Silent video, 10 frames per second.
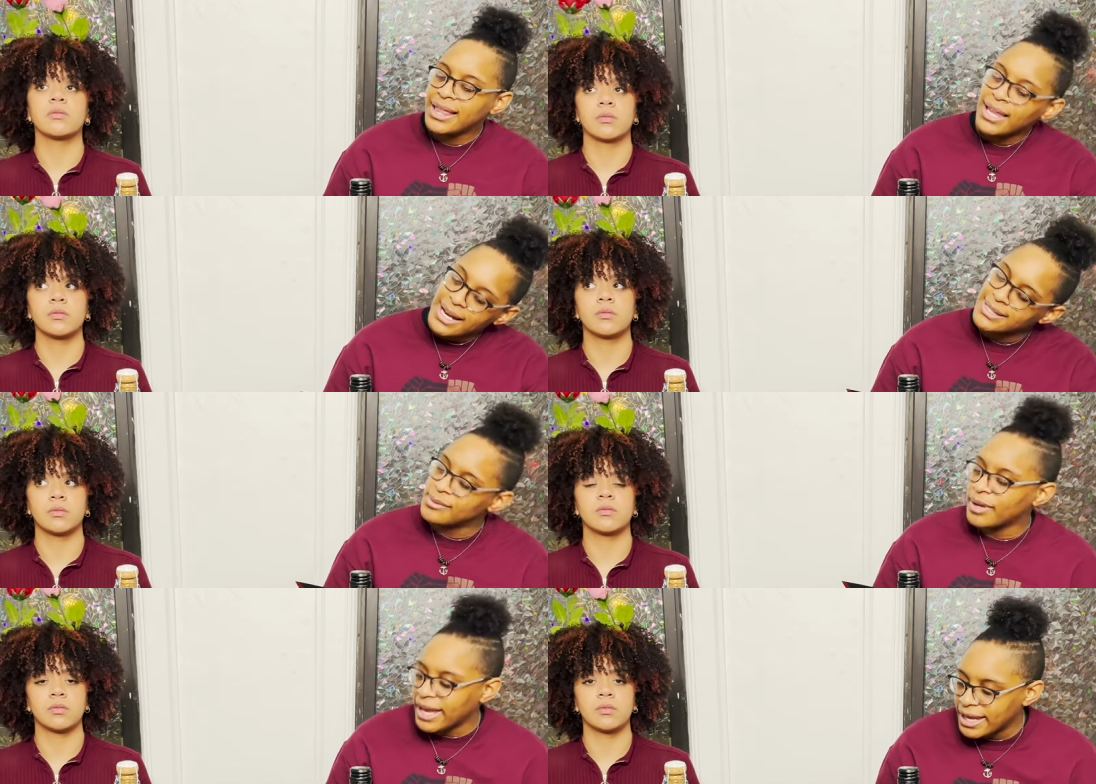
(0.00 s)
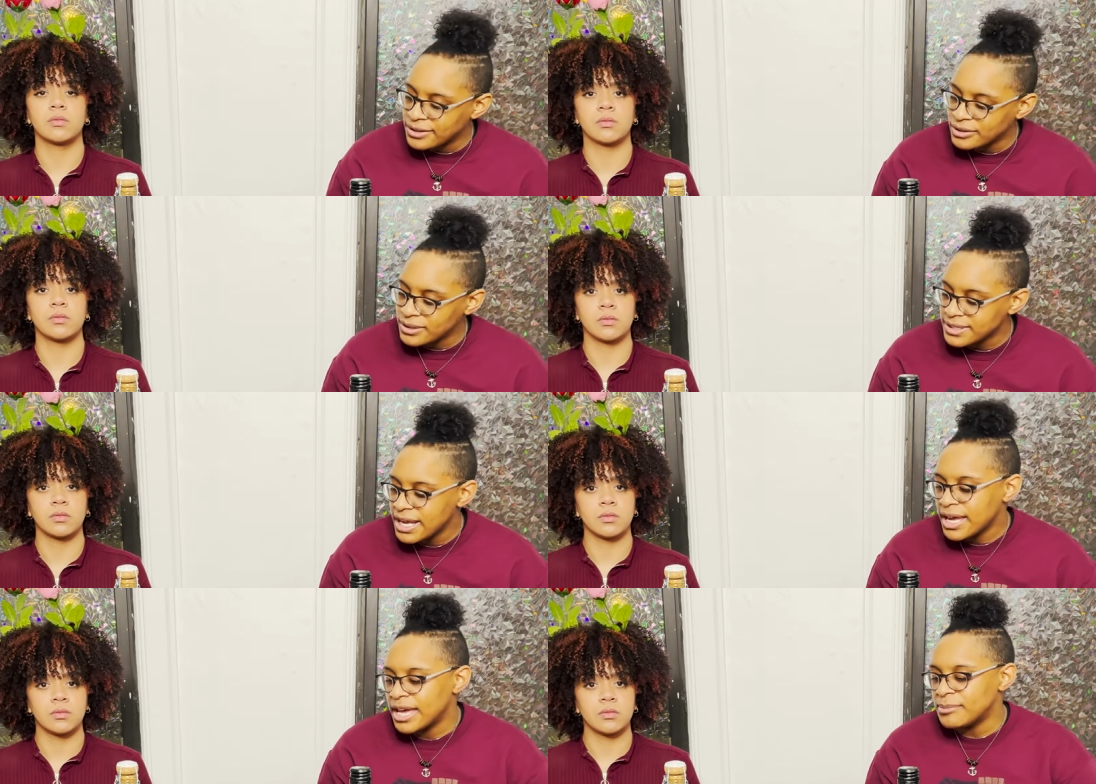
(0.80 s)
Speaker 1: light some candles,
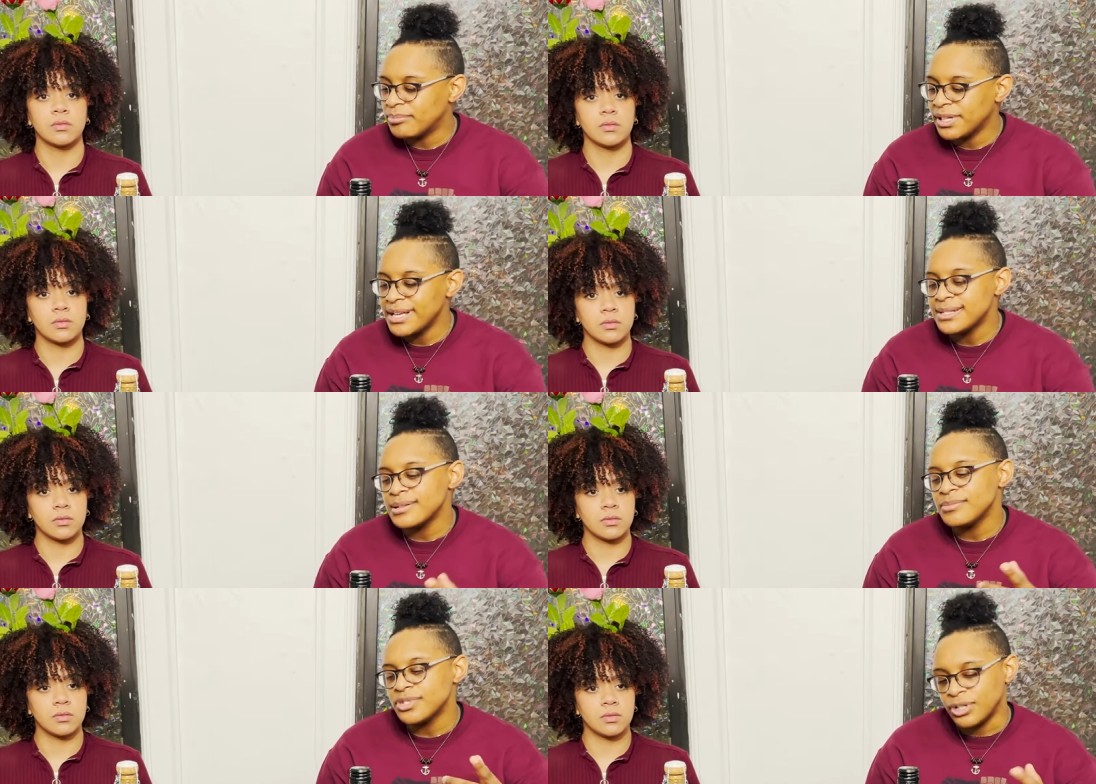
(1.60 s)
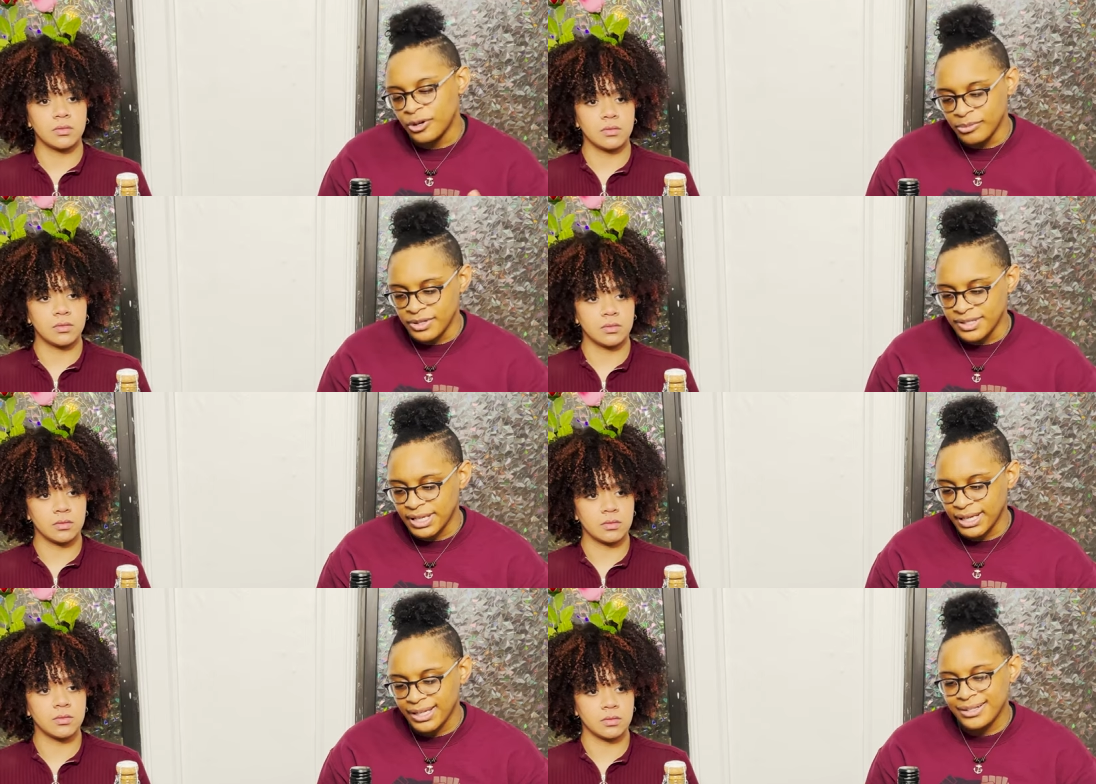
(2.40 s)
and play some slow
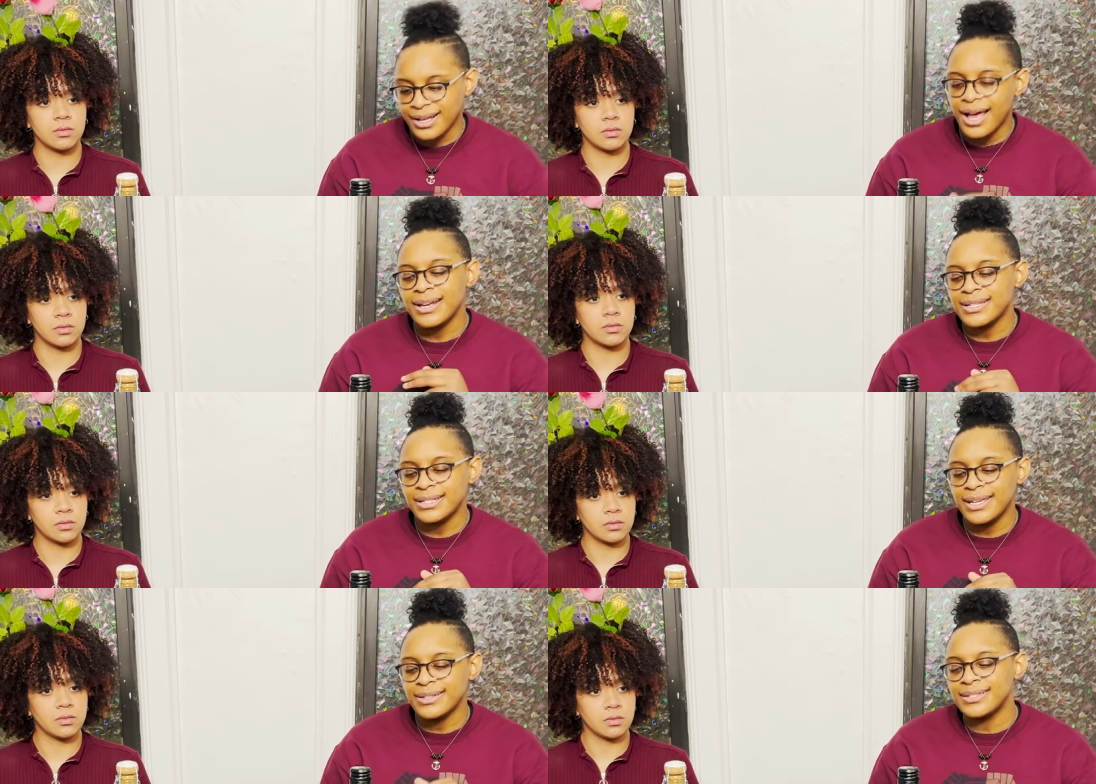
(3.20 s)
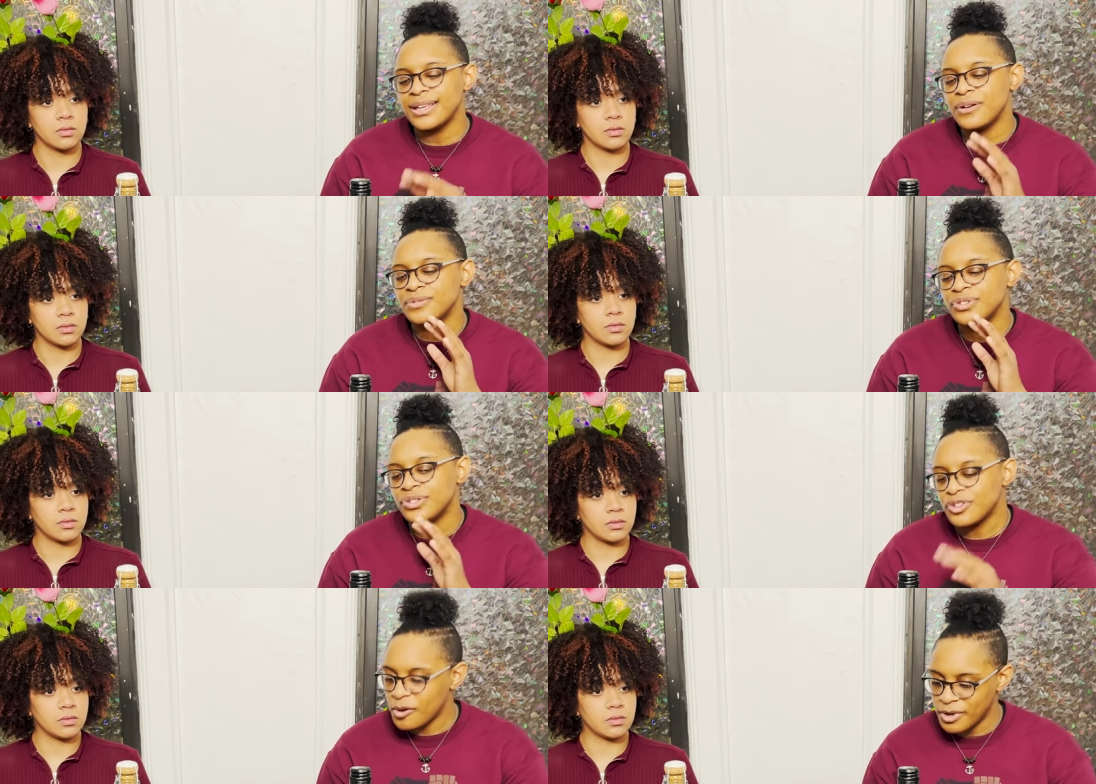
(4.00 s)
music. Honestly, this sounds
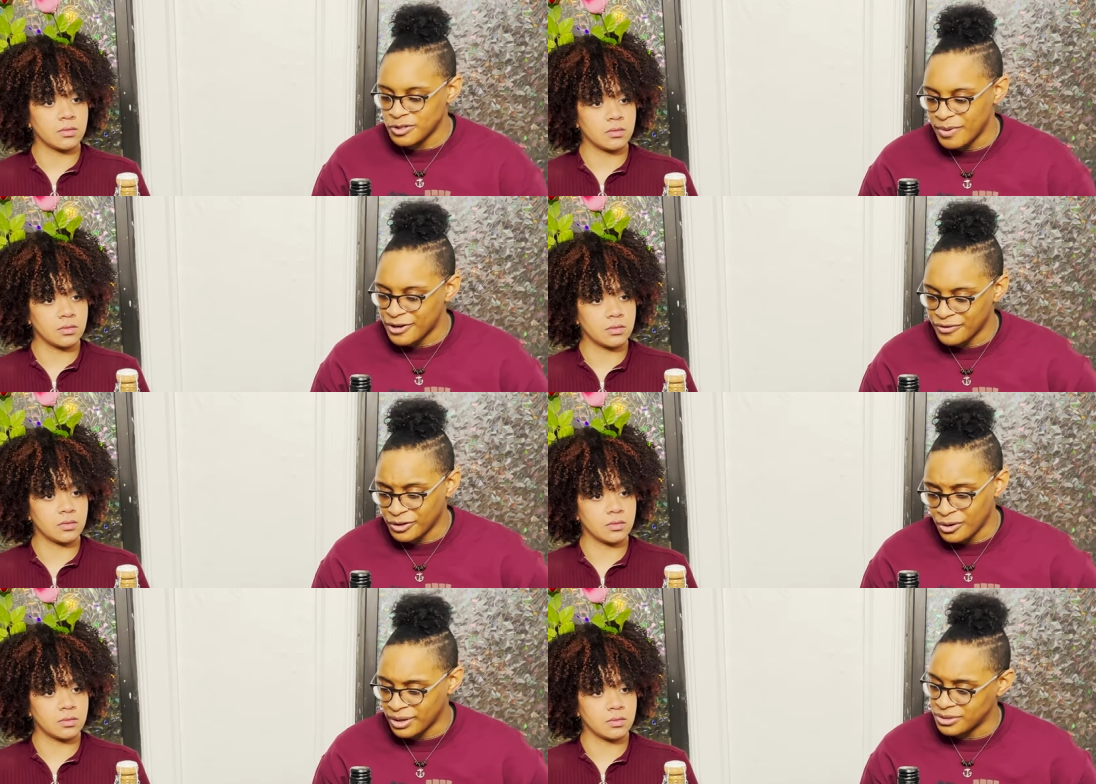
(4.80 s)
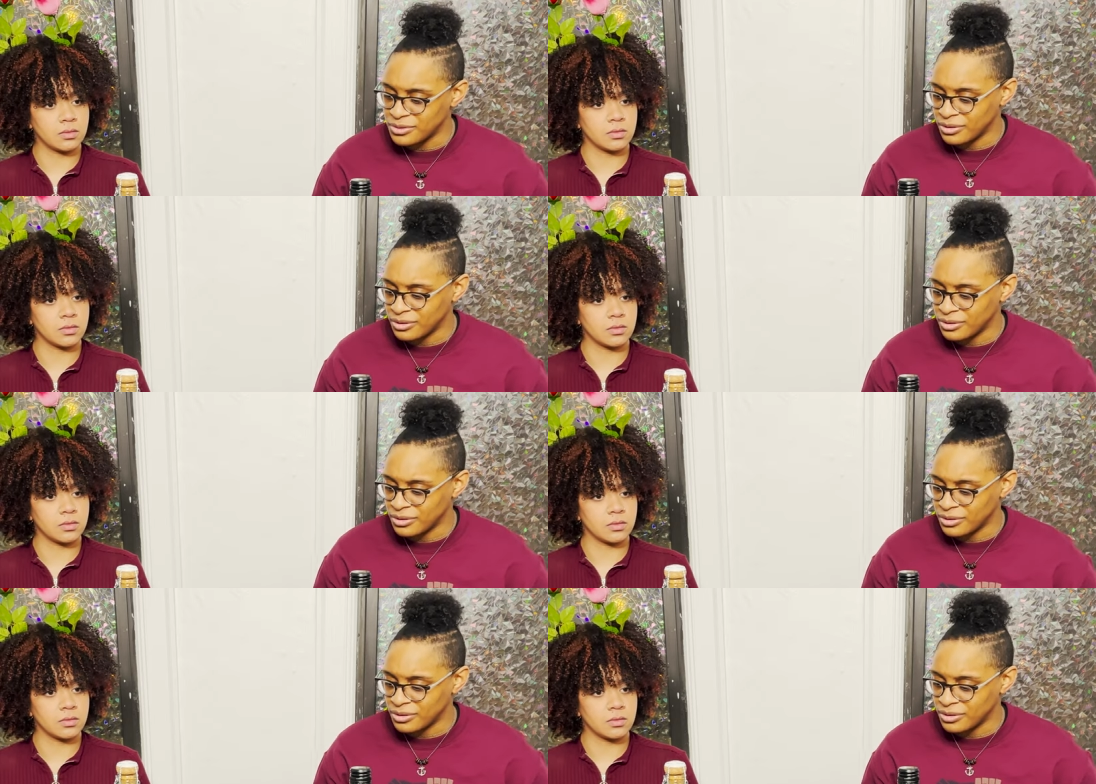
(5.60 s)
so much better than going to a